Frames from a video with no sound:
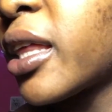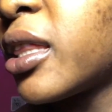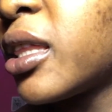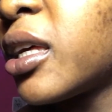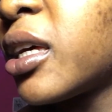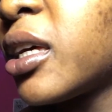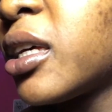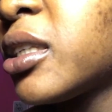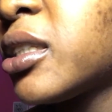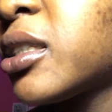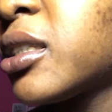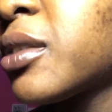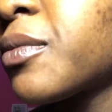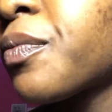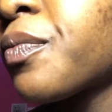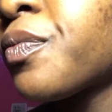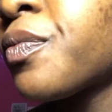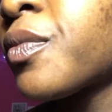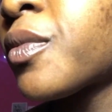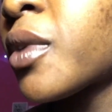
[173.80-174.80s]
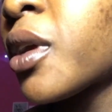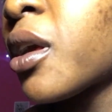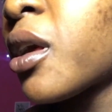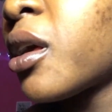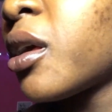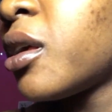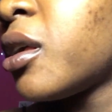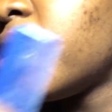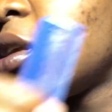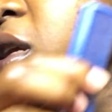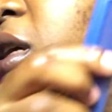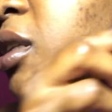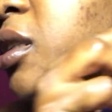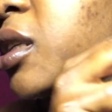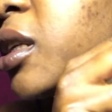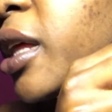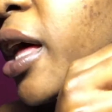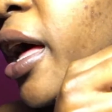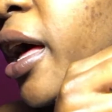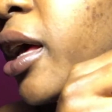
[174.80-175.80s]
this, you need
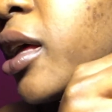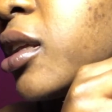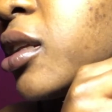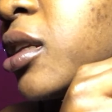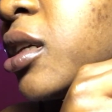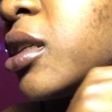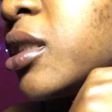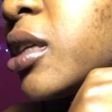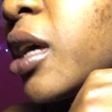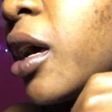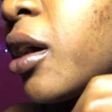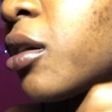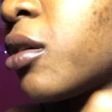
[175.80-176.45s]
to like detangle